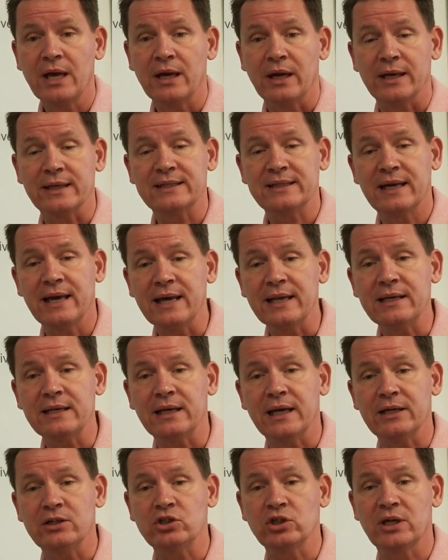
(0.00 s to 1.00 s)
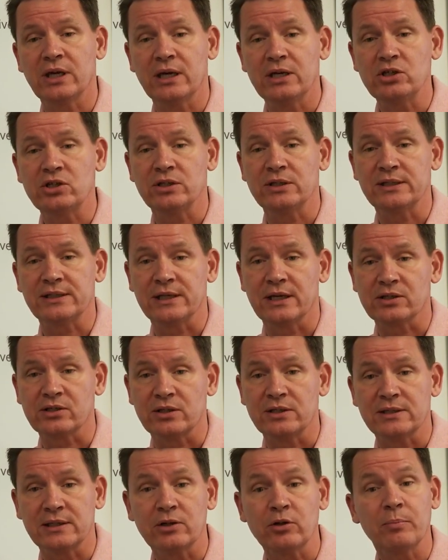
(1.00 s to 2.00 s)
attend education
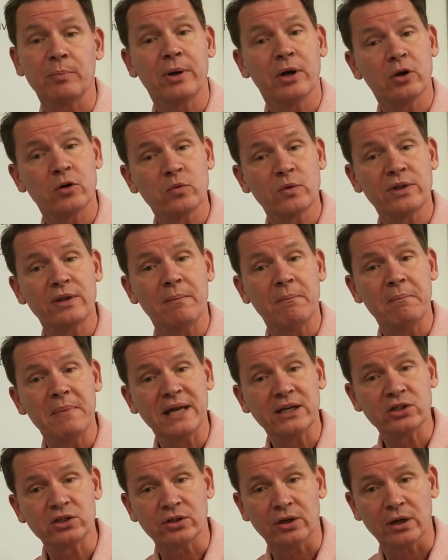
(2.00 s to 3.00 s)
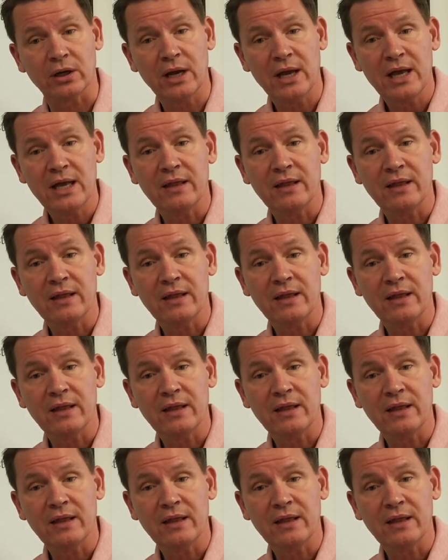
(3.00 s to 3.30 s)
sessions and are paired with a mentor.